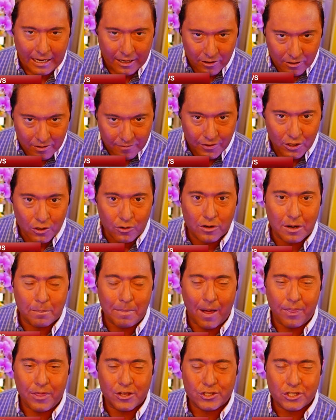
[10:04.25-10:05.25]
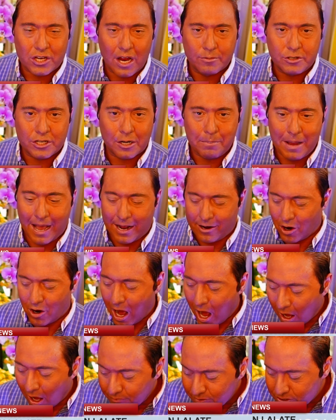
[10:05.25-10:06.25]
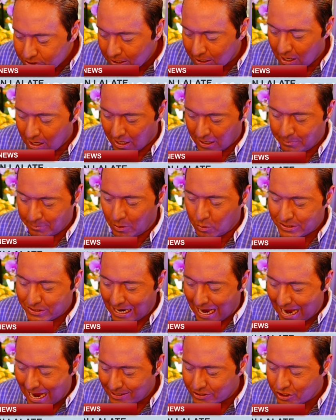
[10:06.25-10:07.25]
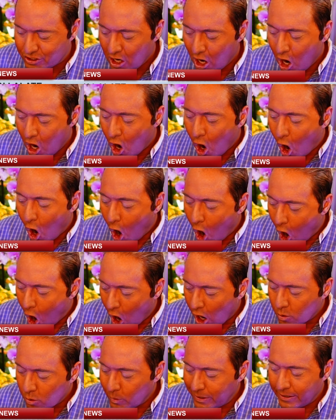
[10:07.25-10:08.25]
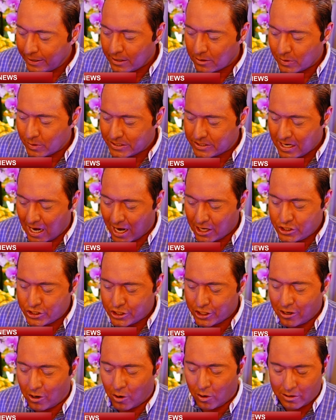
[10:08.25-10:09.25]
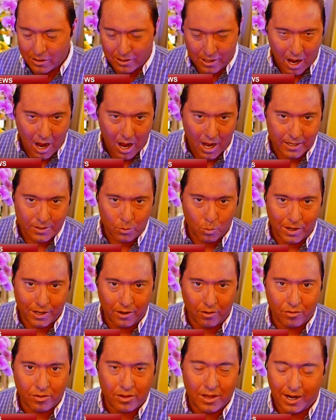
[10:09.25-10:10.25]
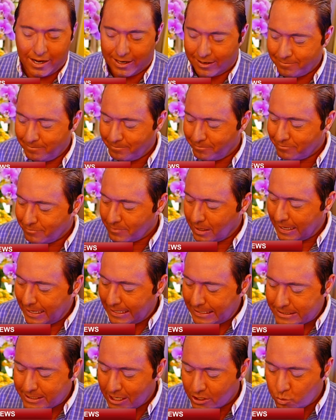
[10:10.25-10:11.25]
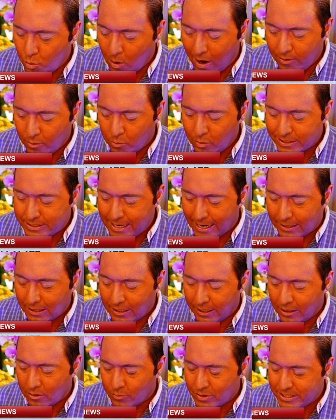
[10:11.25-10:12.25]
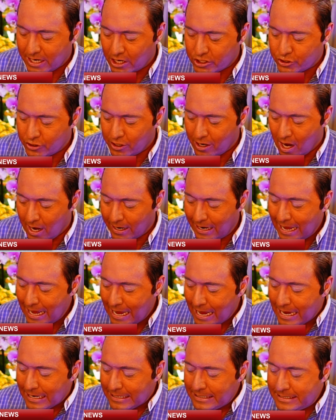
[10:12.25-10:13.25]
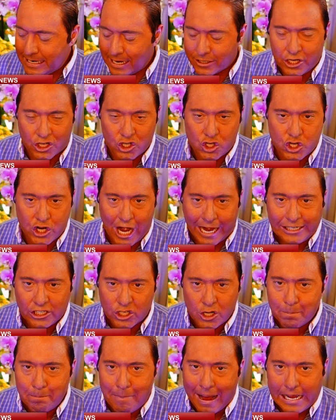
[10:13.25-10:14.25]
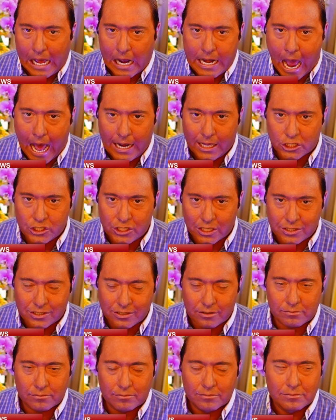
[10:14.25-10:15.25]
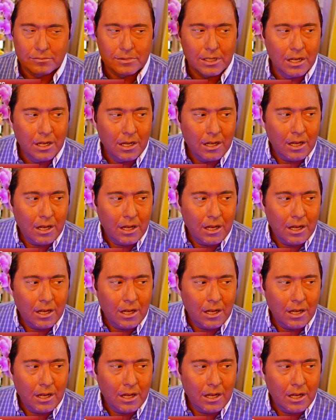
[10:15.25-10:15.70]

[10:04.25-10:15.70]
when interviewed about the subject matter of his economy, was asked, are we in a recession or not? What do you think? He says, whether we're technically in a recession or not doesn't change my analysis.